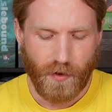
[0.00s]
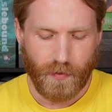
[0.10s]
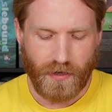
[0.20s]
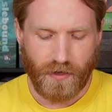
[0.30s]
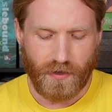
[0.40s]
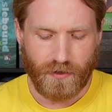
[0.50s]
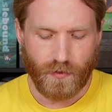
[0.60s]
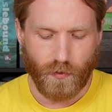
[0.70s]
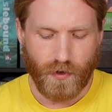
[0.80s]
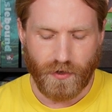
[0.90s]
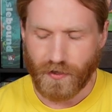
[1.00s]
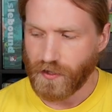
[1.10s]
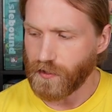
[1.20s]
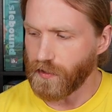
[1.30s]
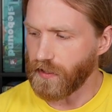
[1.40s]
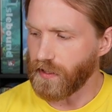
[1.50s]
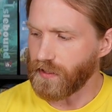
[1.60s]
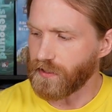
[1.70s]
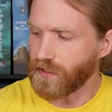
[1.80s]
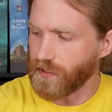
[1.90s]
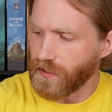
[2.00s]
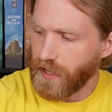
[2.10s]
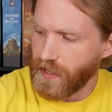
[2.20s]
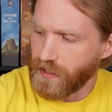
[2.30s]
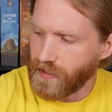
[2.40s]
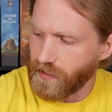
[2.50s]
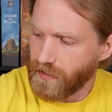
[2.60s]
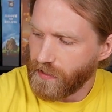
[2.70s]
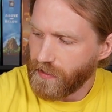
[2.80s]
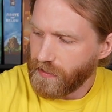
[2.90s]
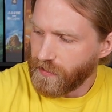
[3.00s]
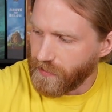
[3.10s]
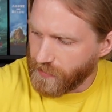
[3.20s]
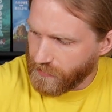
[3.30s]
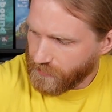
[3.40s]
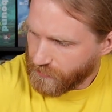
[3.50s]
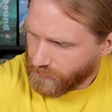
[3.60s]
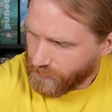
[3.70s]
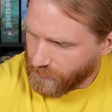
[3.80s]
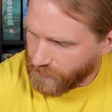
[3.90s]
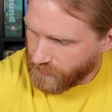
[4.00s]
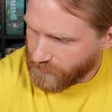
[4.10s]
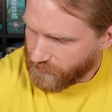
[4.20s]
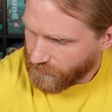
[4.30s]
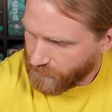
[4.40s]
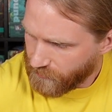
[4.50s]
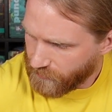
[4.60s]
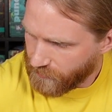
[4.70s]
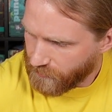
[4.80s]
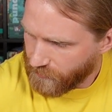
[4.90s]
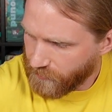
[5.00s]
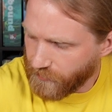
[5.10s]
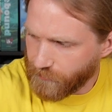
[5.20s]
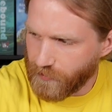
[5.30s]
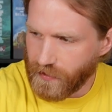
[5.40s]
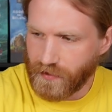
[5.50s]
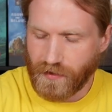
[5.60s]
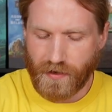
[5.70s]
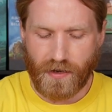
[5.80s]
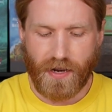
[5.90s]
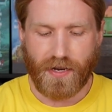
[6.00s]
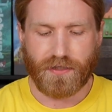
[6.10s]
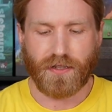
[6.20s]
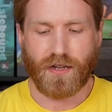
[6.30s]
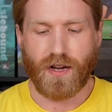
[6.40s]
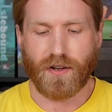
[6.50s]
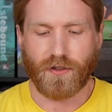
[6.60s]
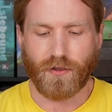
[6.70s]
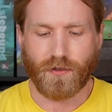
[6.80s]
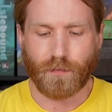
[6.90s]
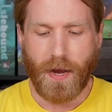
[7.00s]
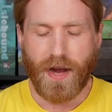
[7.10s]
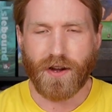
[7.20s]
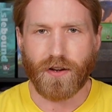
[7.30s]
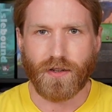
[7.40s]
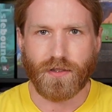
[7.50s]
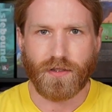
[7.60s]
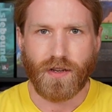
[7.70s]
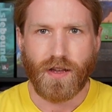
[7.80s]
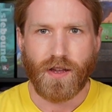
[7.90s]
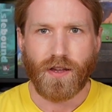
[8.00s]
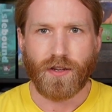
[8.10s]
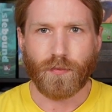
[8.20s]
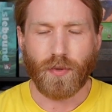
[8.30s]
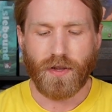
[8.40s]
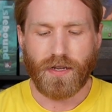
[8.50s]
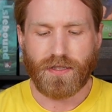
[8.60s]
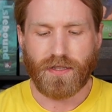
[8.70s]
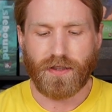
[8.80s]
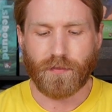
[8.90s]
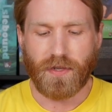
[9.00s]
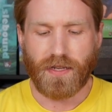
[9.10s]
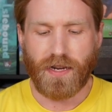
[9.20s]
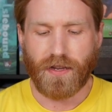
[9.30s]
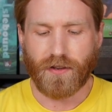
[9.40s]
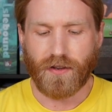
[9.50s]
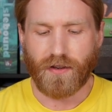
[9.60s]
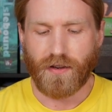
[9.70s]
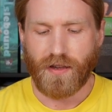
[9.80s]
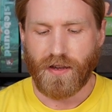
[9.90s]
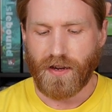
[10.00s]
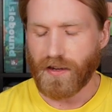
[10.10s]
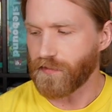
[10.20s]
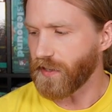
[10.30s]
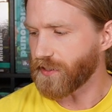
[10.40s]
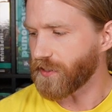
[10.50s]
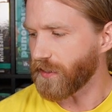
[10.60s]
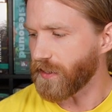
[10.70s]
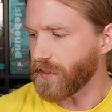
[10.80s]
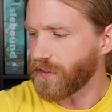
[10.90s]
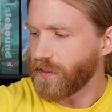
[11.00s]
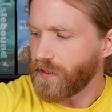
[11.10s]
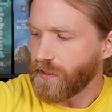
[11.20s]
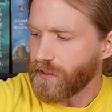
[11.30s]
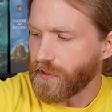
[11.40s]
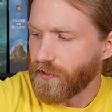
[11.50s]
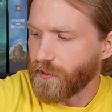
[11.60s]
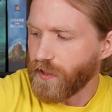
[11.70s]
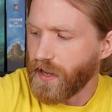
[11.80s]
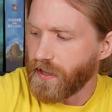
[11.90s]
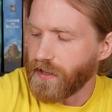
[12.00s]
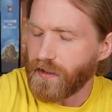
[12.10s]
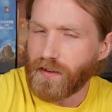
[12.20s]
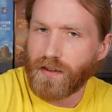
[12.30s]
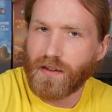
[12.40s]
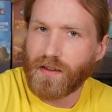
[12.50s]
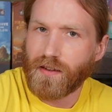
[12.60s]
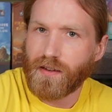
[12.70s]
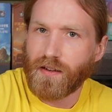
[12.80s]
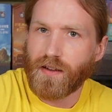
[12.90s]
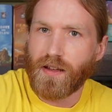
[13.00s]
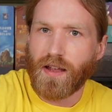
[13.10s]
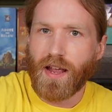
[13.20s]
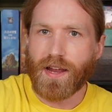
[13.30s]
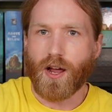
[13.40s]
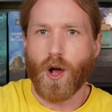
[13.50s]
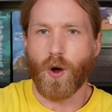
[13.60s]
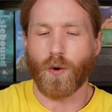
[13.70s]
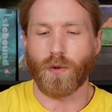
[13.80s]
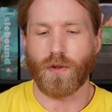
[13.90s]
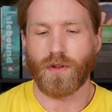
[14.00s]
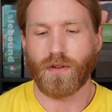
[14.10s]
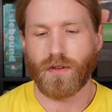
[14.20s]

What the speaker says: because what you're doing is you're taking these different hexagonal pairs, you're placing them together, and eventually you're creating a hole.